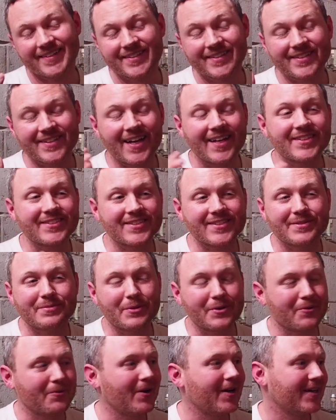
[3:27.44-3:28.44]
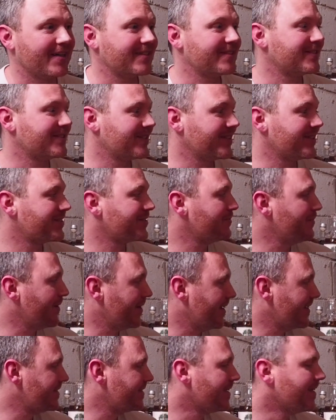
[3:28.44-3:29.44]
Actually, it's been a while. It's quite
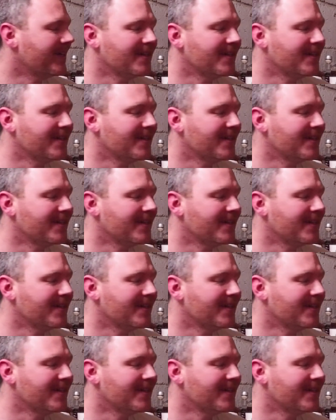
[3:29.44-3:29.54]
nice.